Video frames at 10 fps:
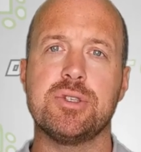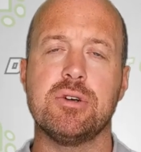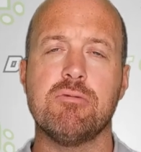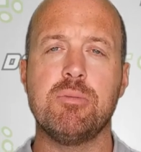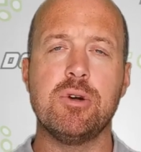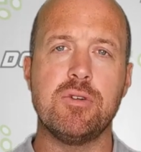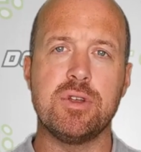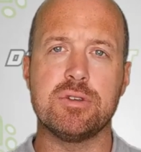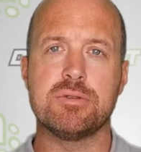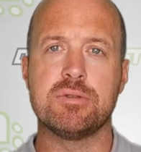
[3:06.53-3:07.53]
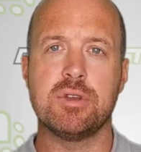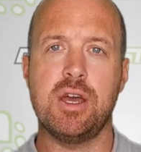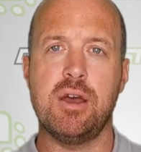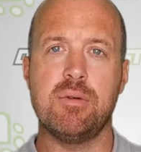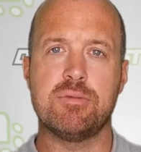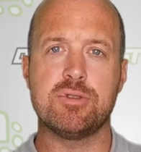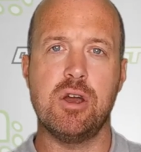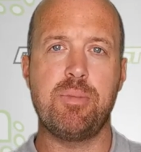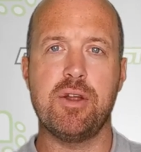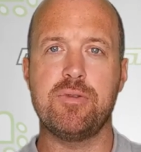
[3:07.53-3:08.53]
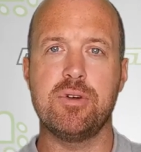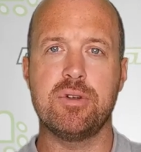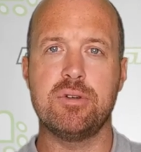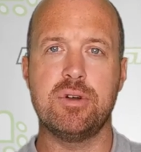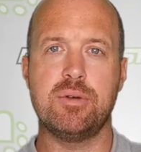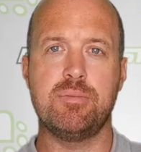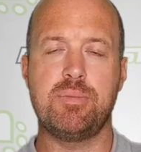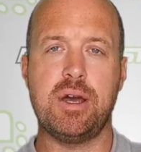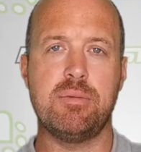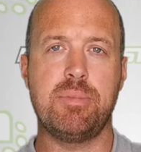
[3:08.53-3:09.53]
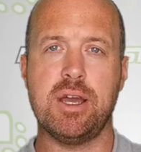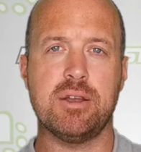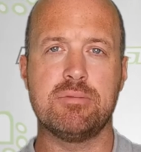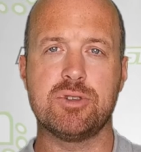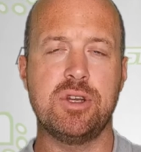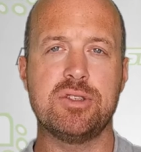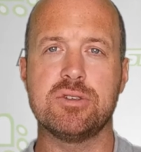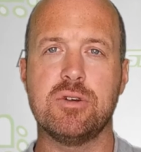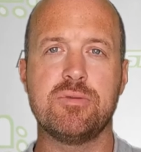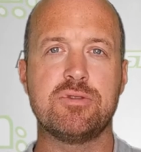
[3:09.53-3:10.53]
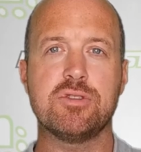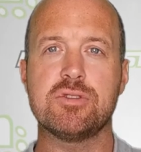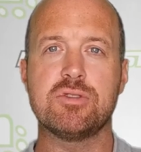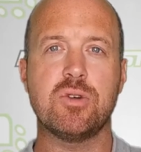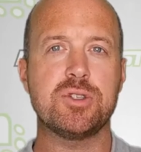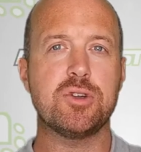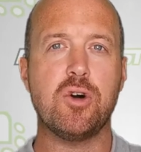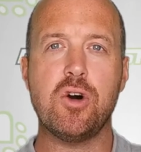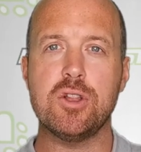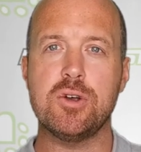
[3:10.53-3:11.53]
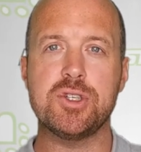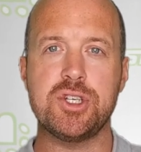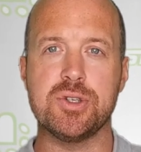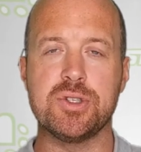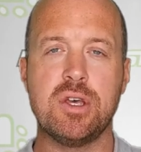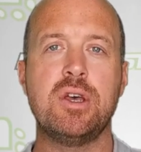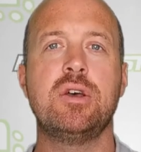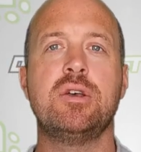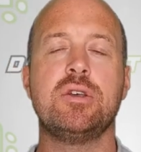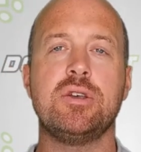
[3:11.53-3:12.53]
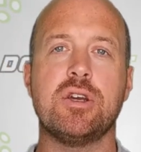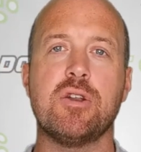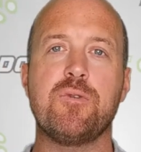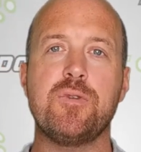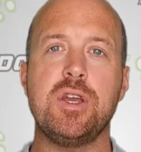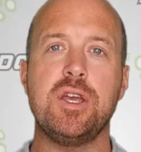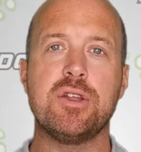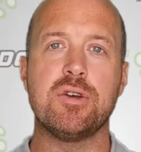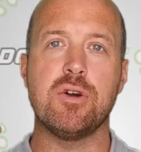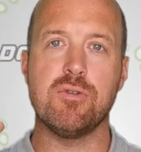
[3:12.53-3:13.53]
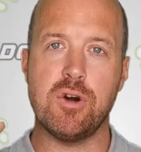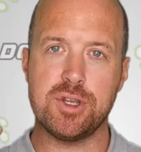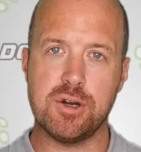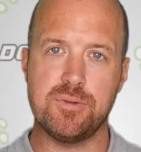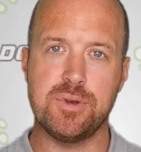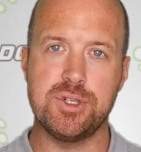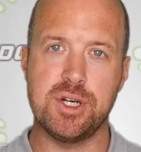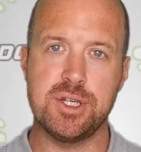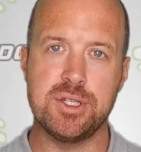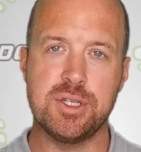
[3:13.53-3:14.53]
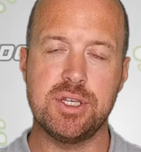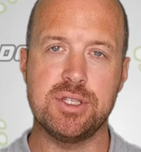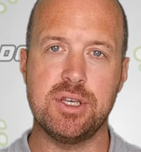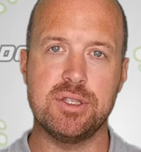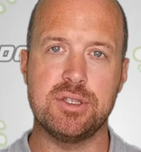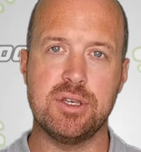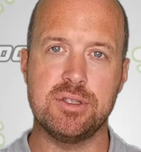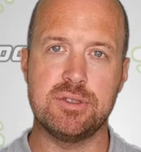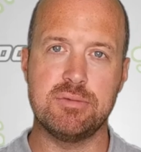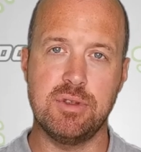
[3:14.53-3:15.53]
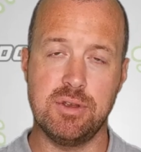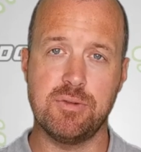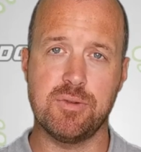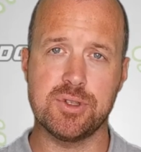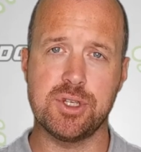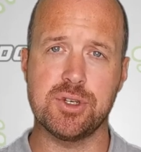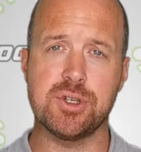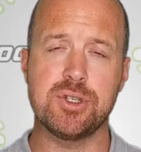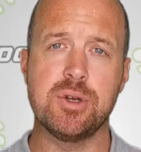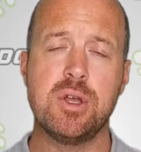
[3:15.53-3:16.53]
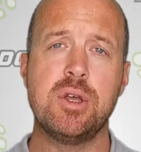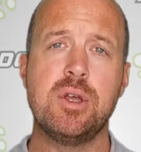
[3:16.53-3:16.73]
So removing um, dry pet food, um, pet packet treats and stuff just sorts out all those issues. You got to feed a raw dog food diet is is, is the, the first thing you're going to do.